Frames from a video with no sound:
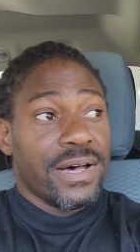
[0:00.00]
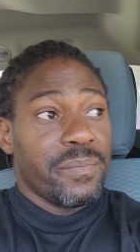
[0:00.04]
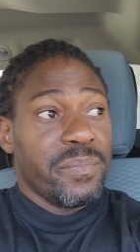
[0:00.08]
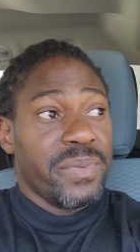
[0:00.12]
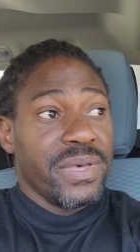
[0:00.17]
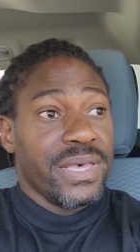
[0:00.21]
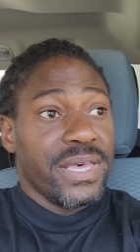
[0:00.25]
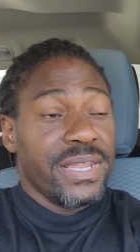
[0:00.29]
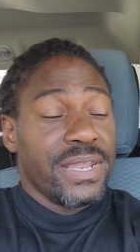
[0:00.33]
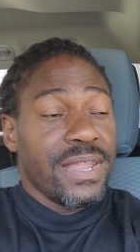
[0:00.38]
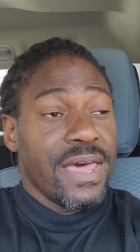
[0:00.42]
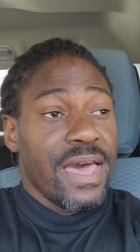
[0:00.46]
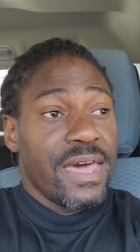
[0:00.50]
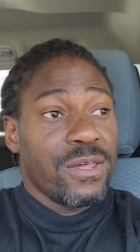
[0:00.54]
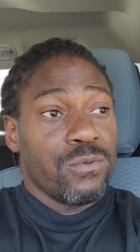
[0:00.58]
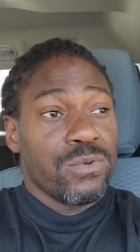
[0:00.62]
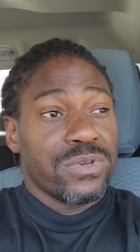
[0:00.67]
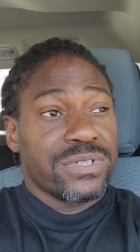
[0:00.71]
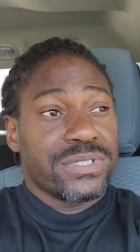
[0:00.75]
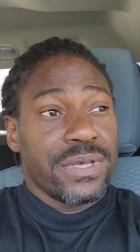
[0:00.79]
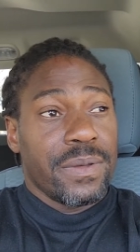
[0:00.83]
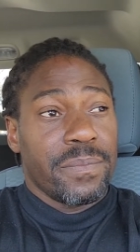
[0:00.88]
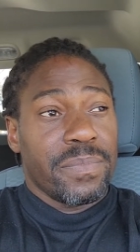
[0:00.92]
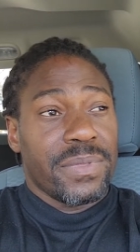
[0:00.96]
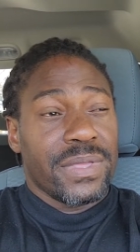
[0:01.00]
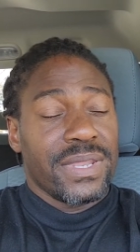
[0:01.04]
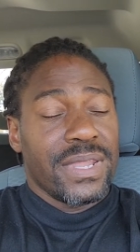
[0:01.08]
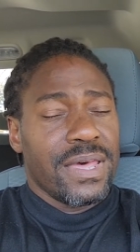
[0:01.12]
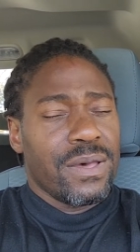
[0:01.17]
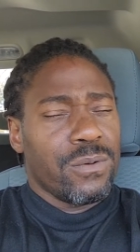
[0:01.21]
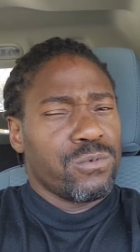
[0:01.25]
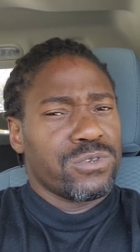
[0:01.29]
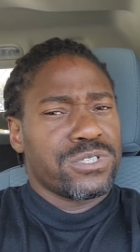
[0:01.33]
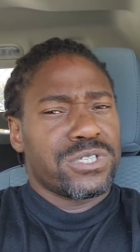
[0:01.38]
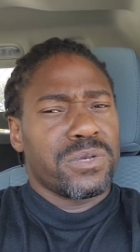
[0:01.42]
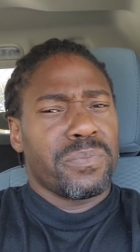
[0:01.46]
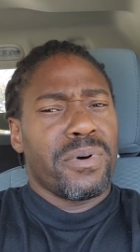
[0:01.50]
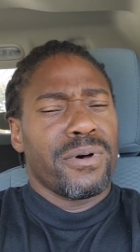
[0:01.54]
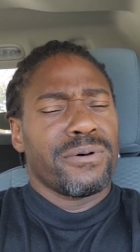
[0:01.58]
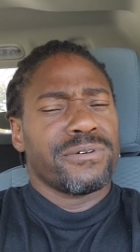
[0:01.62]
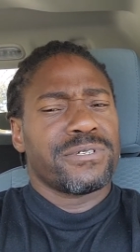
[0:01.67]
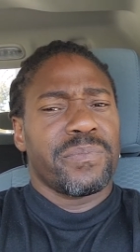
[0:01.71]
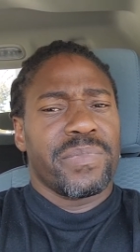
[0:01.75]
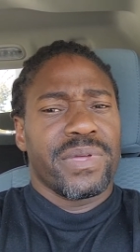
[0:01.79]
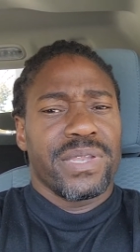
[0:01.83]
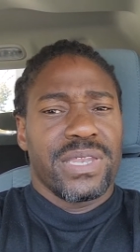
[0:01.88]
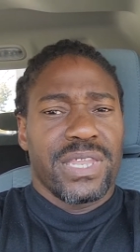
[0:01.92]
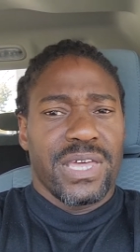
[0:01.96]
Being that it was something that was supposed
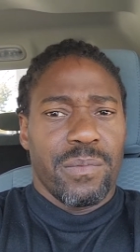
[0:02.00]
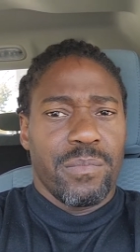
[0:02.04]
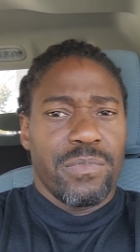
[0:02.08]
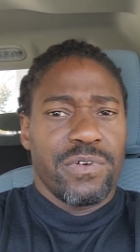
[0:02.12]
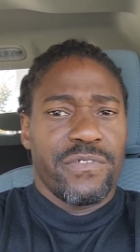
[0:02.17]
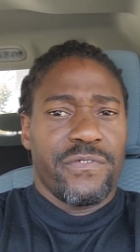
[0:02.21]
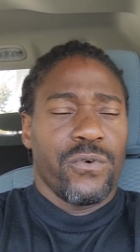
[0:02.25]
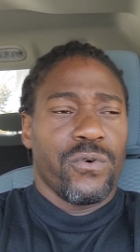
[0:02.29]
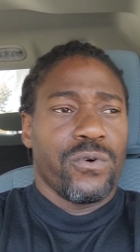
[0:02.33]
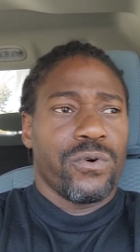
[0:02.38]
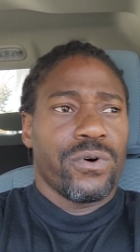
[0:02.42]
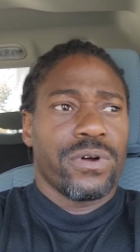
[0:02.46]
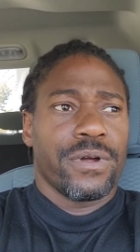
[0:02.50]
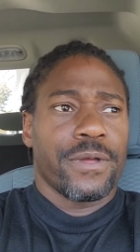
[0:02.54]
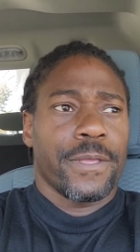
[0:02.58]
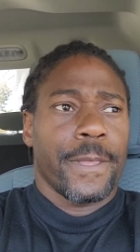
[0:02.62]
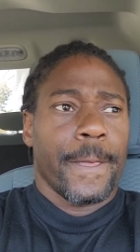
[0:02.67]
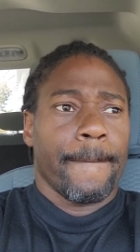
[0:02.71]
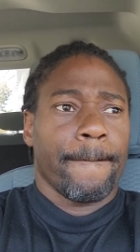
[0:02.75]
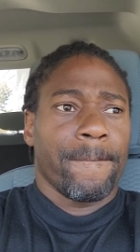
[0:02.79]
to be done before,